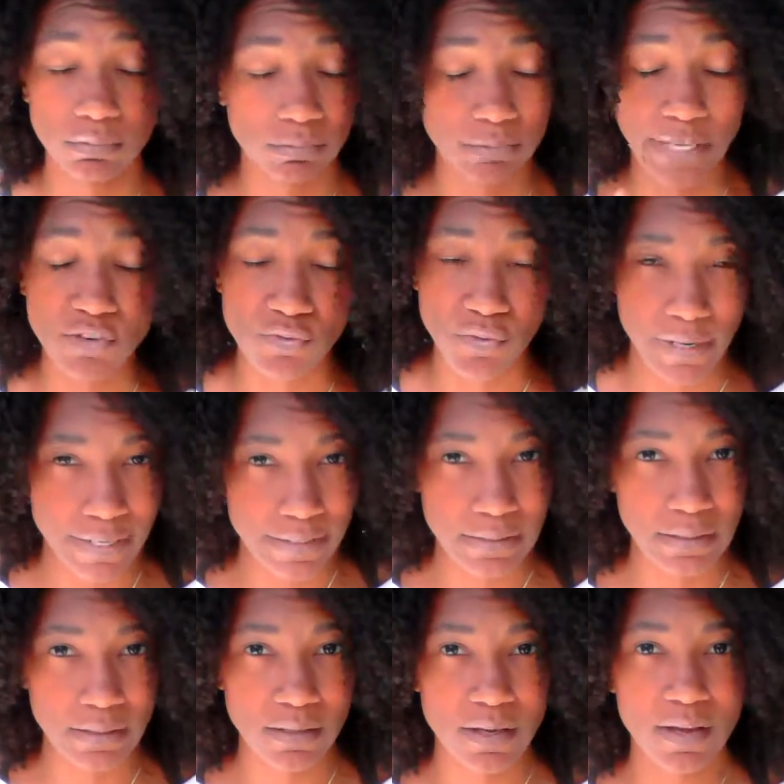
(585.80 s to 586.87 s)
like
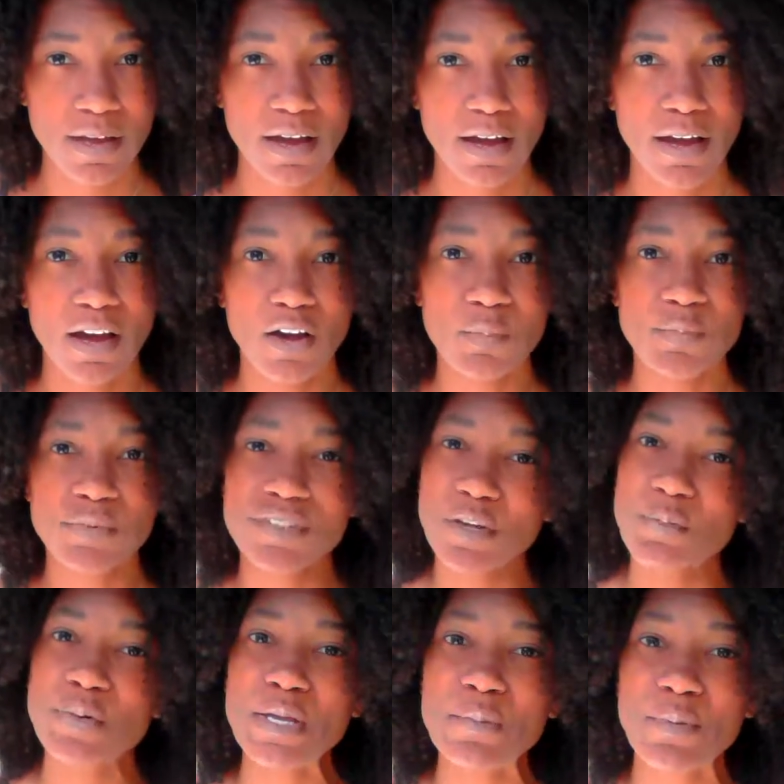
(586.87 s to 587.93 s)
crazy.
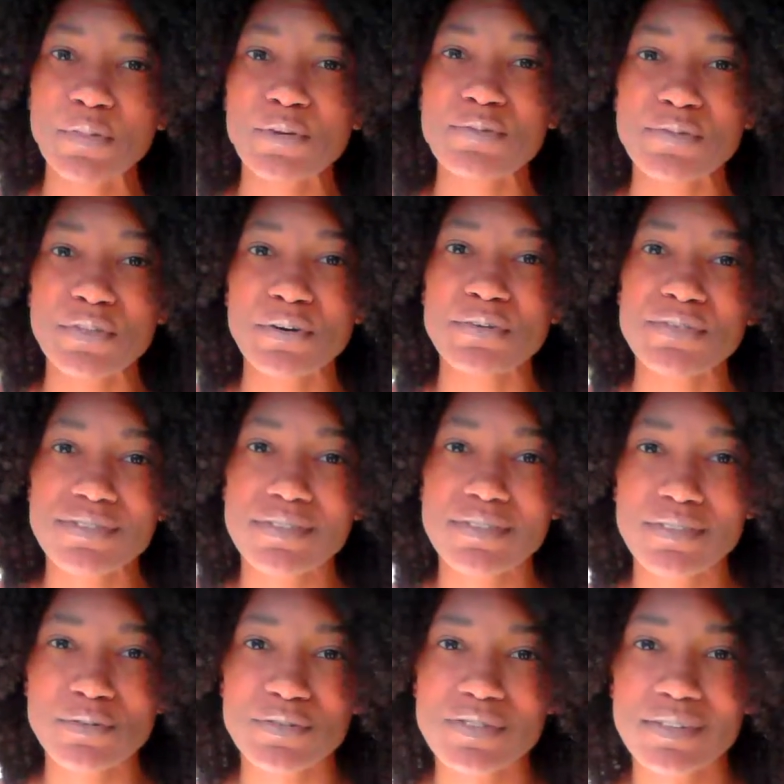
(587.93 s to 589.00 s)
Some people, there's
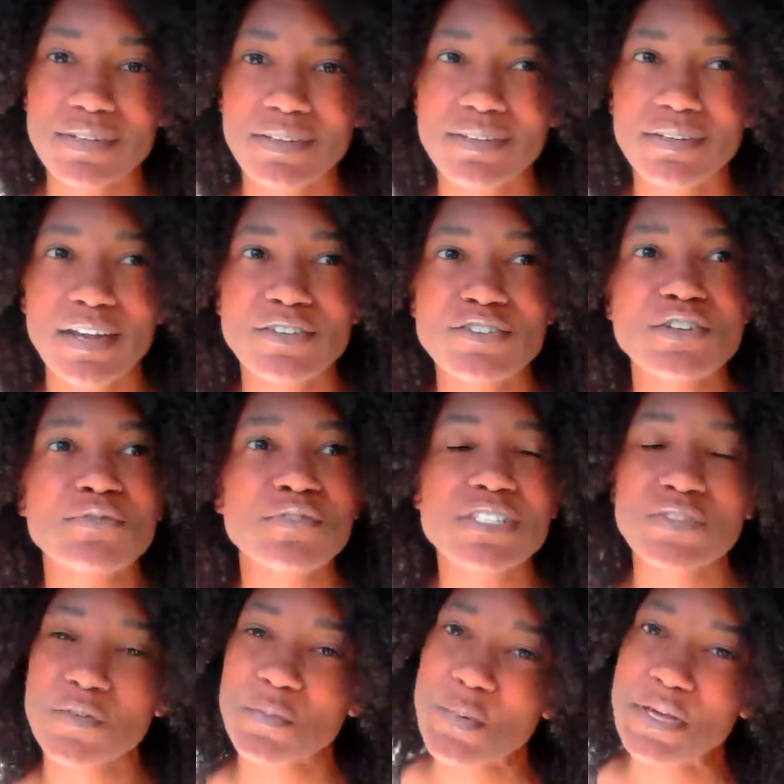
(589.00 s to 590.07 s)
a difference
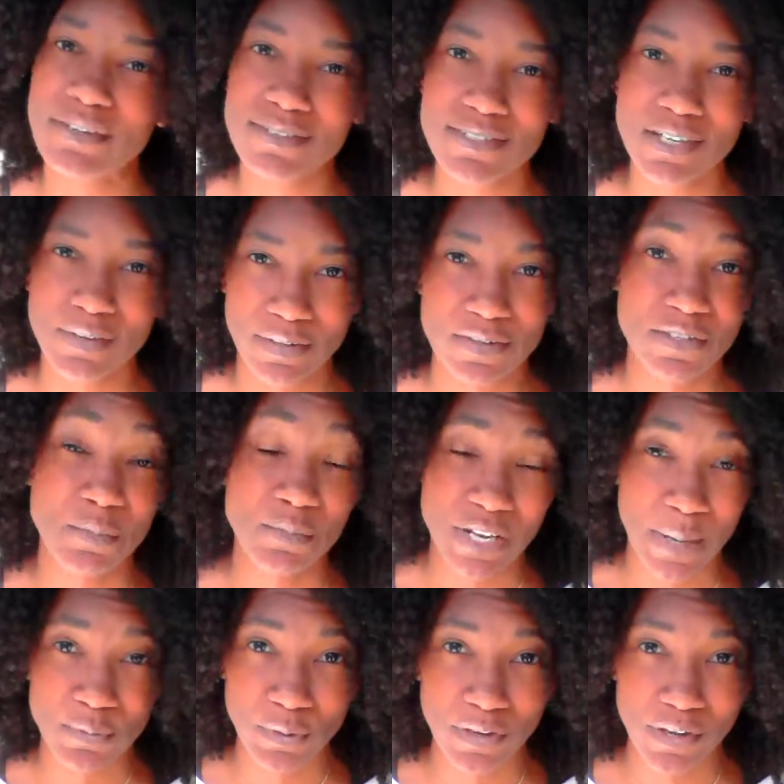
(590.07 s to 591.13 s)
of opinion
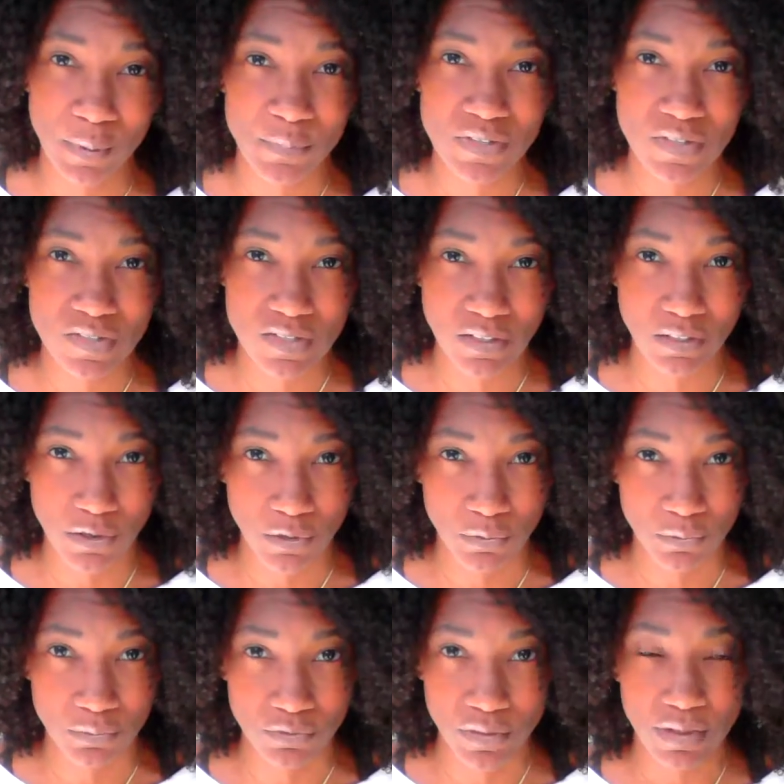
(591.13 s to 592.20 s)
sometimes when it comes to
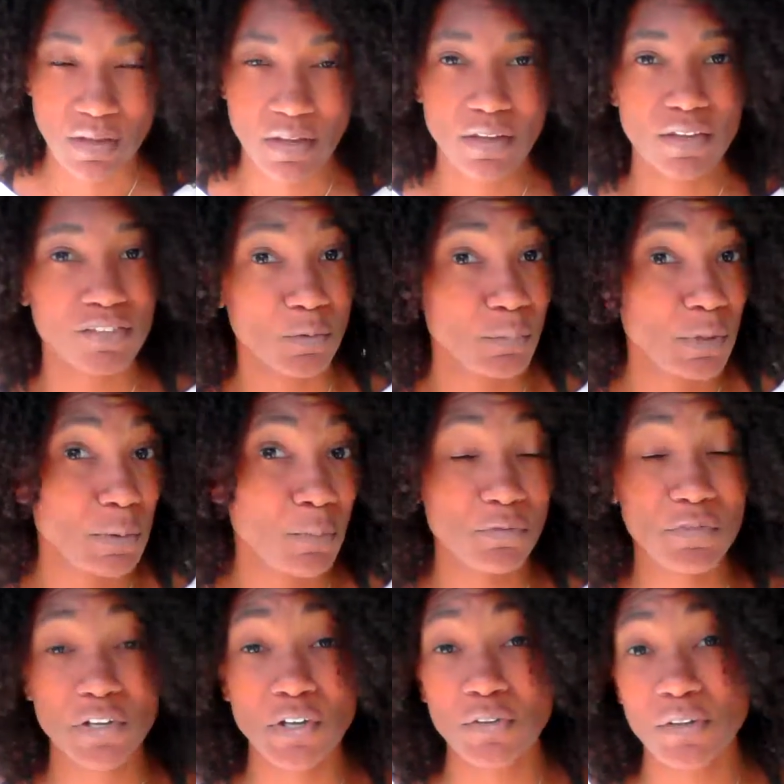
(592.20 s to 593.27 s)
silicones. Some people
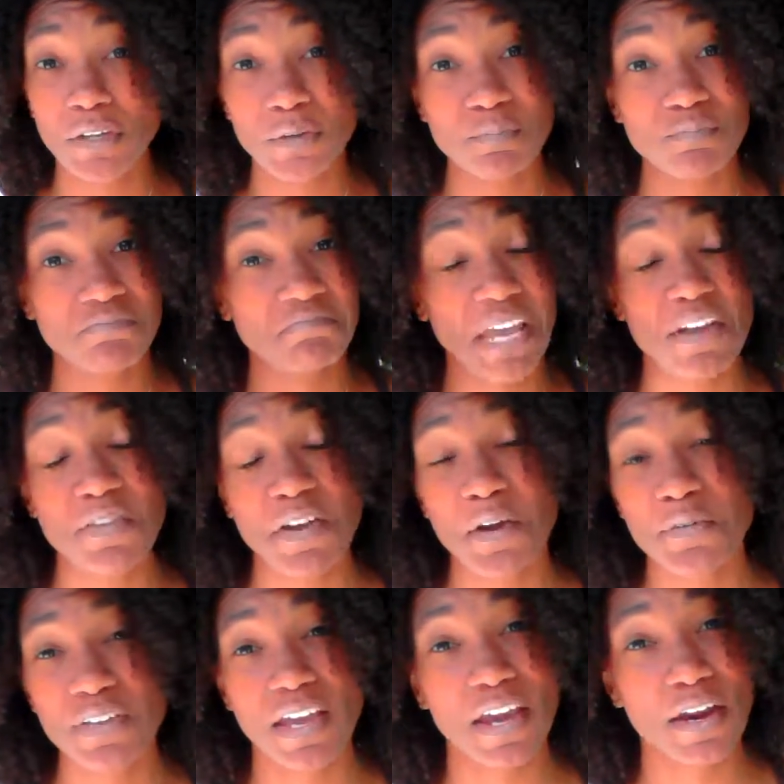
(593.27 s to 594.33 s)
feel that they have
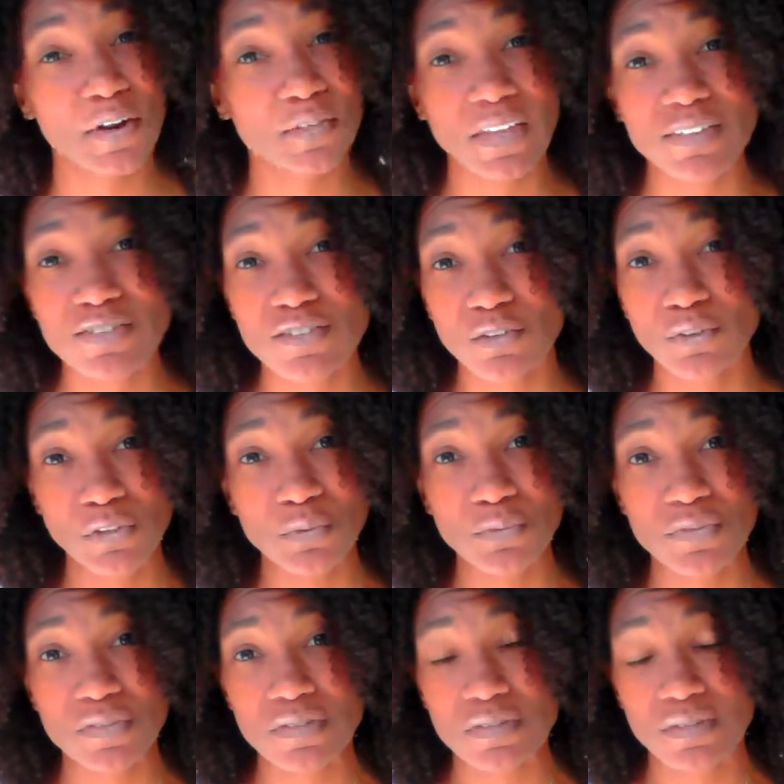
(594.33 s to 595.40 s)
healthy hair and they still
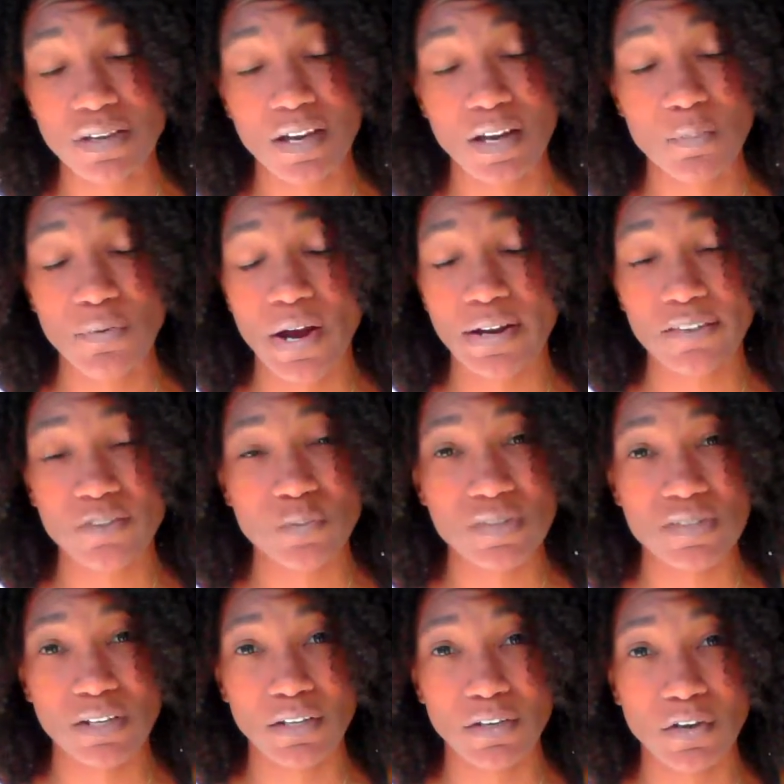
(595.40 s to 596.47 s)
use products with
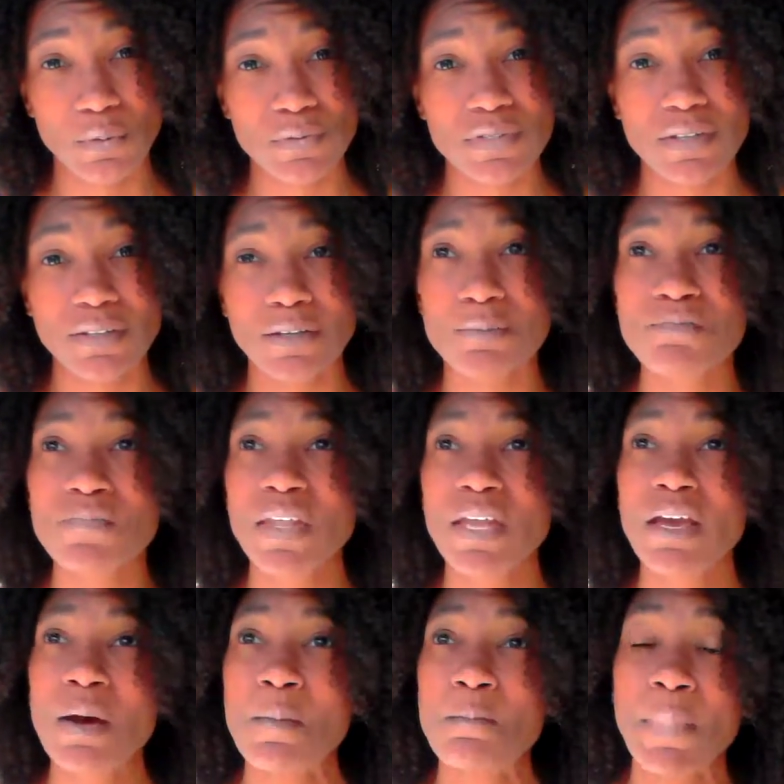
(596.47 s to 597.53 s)
silicones in them.
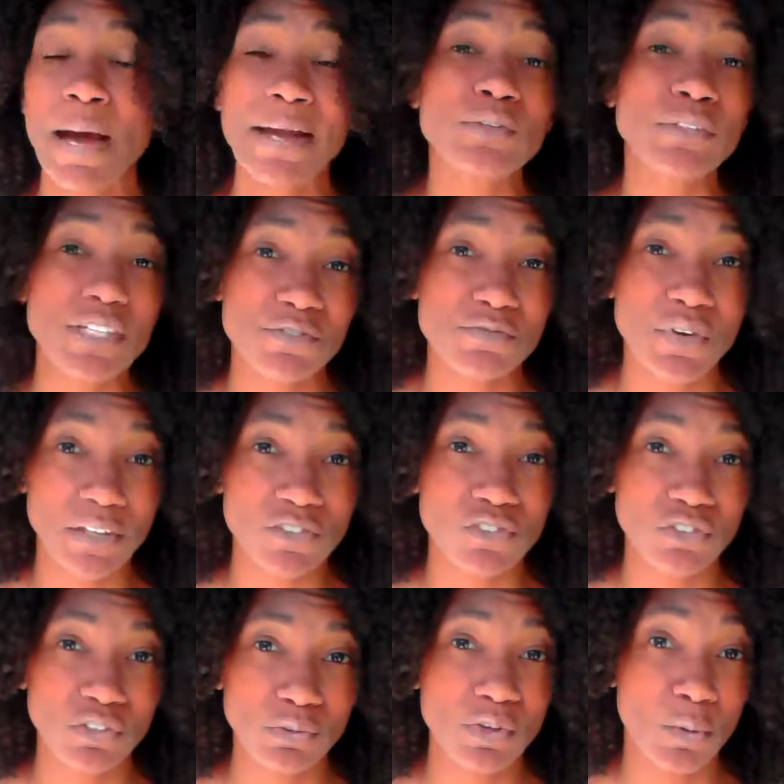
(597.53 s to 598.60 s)
My only advice
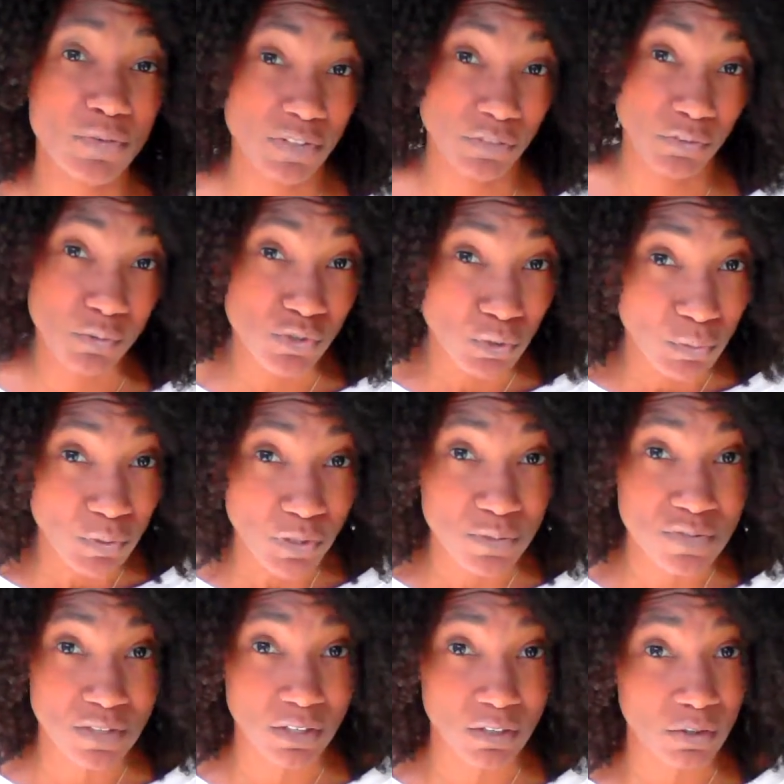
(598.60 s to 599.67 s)
to you, though, is if you do
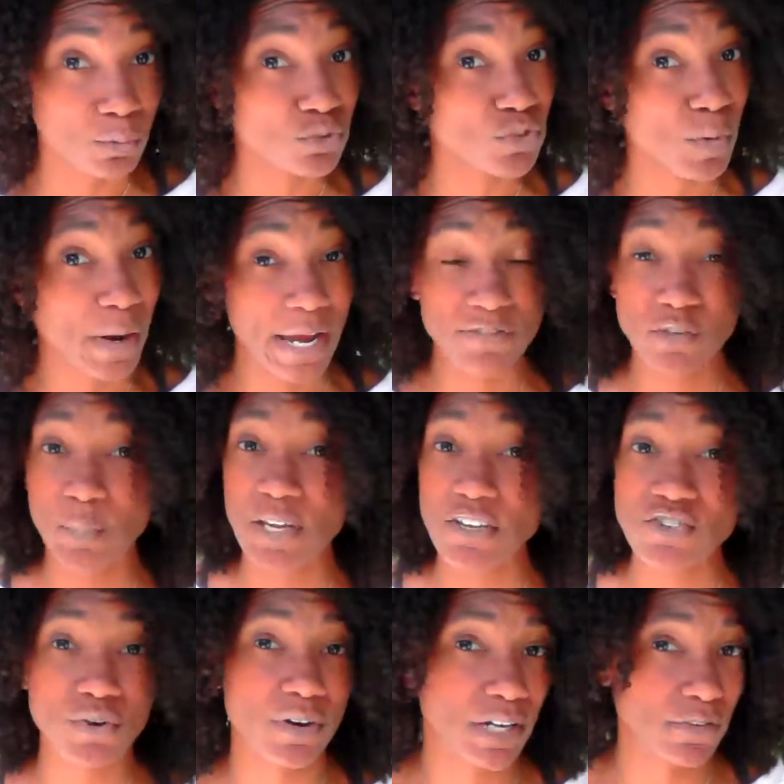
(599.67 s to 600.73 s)
use silicones, you have to make
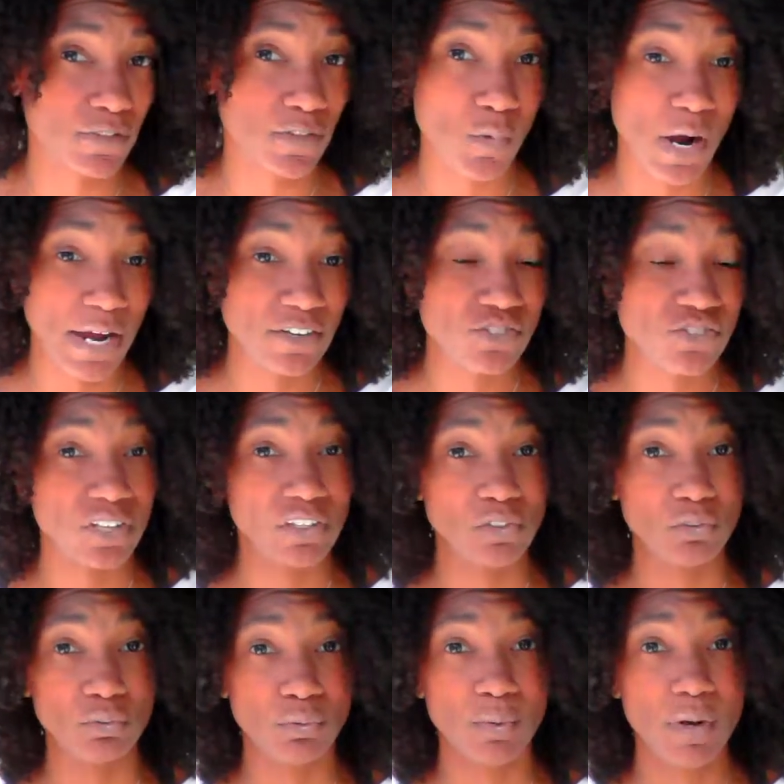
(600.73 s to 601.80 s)
sure at every wash that
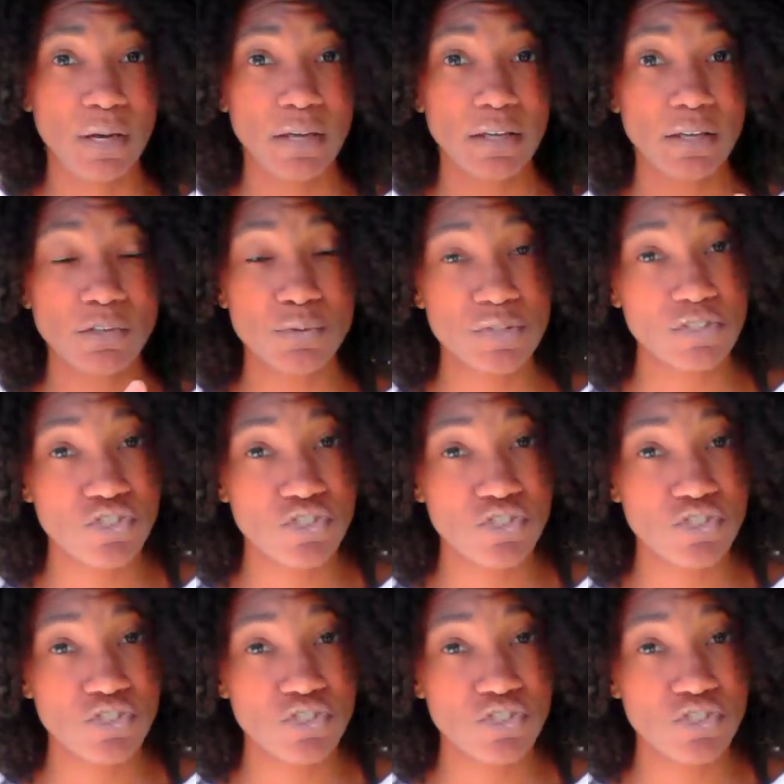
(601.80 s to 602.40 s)
you use a